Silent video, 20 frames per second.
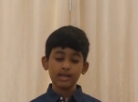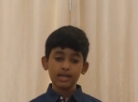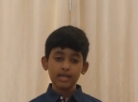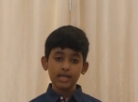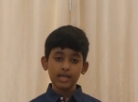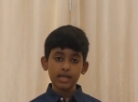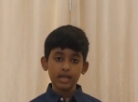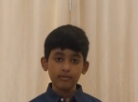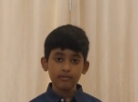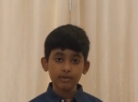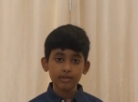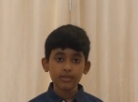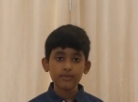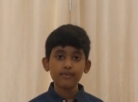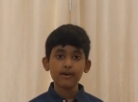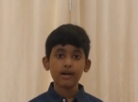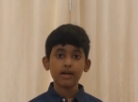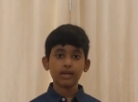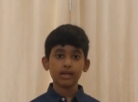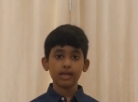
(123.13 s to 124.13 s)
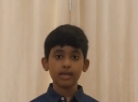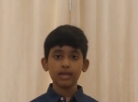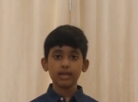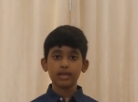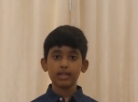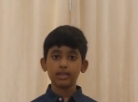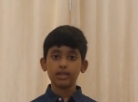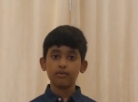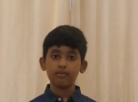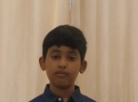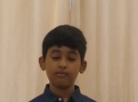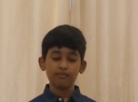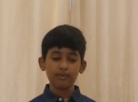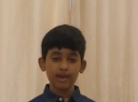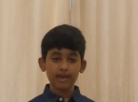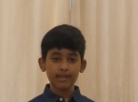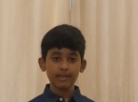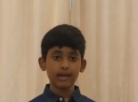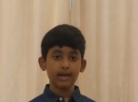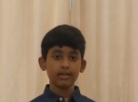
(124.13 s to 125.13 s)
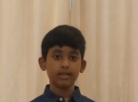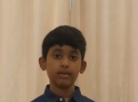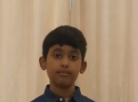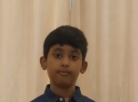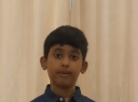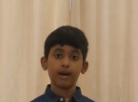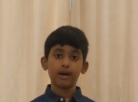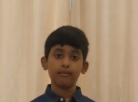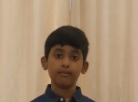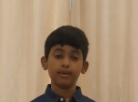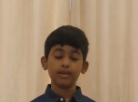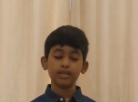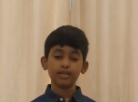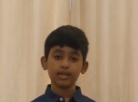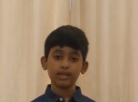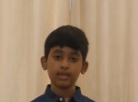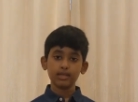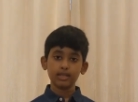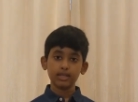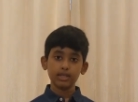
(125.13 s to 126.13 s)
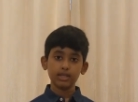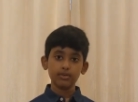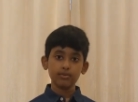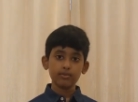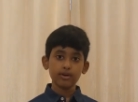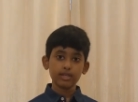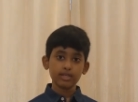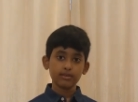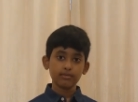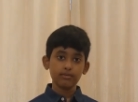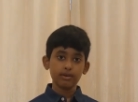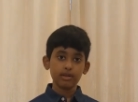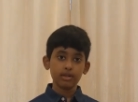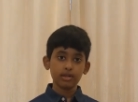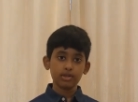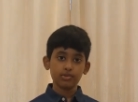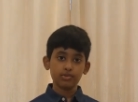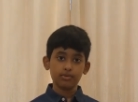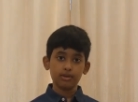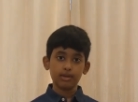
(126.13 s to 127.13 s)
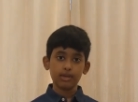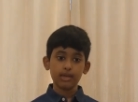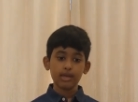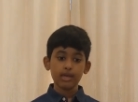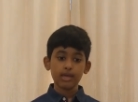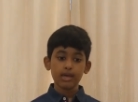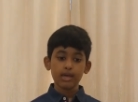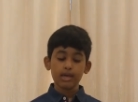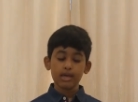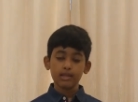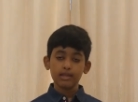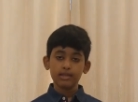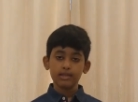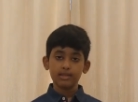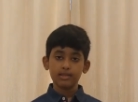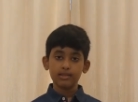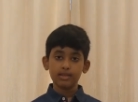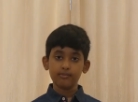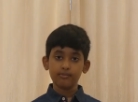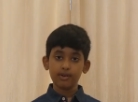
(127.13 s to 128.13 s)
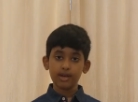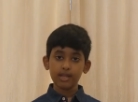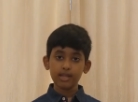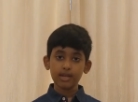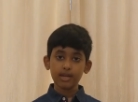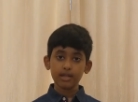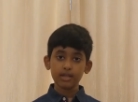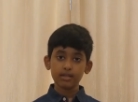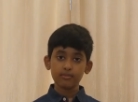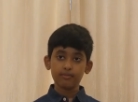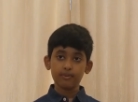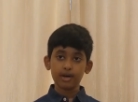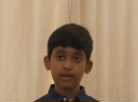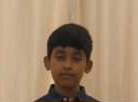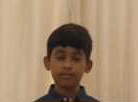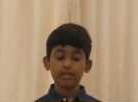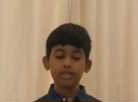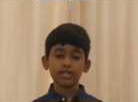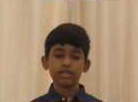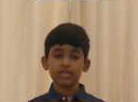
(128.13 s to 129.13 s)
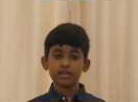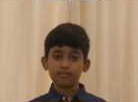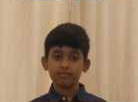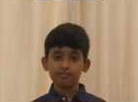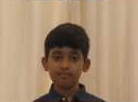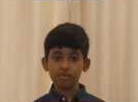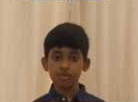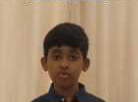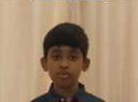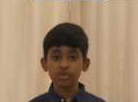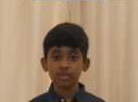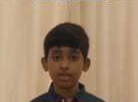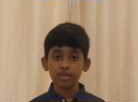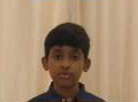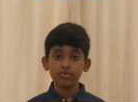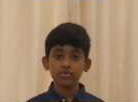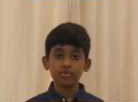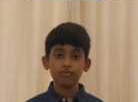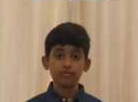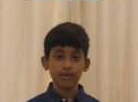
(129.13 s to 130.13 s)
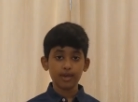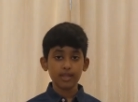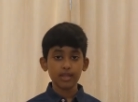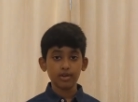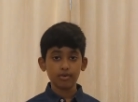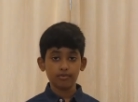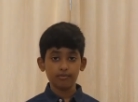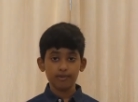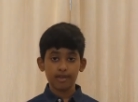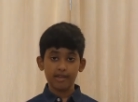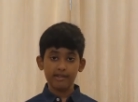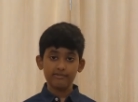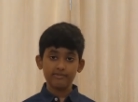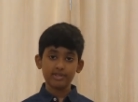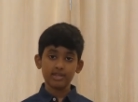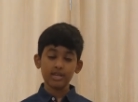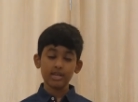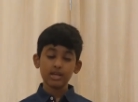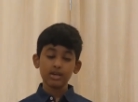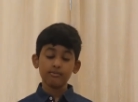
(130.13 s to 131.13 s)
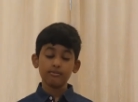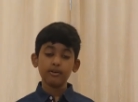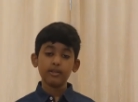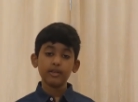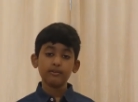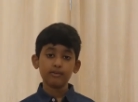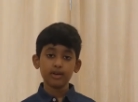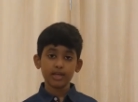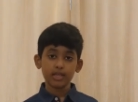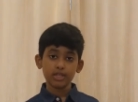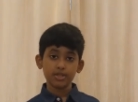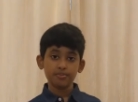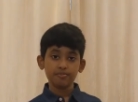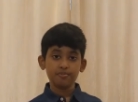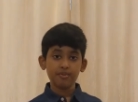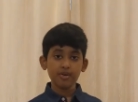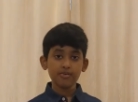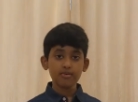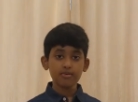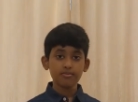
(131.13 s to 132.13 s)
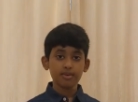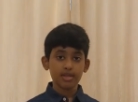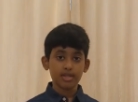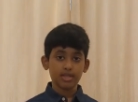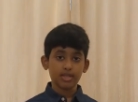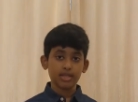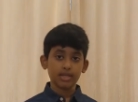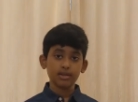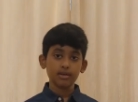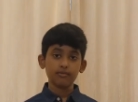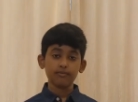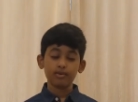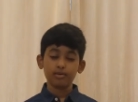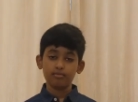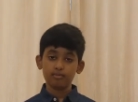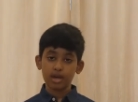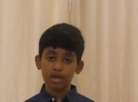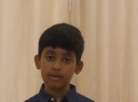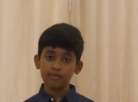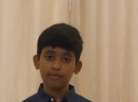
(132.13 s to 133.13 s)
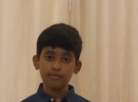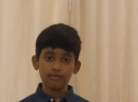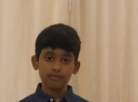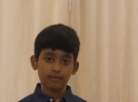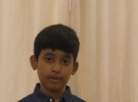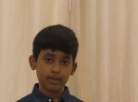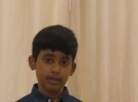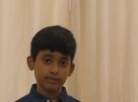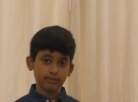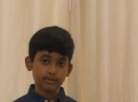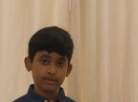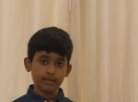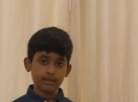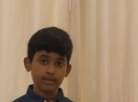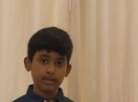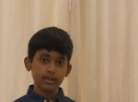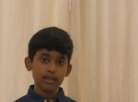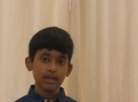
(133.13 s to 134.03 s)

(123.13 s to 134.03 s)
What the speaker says: He was working in the radar department in the US military. The radar department is supposed to use radio waves, but they were experimenting with microwaves.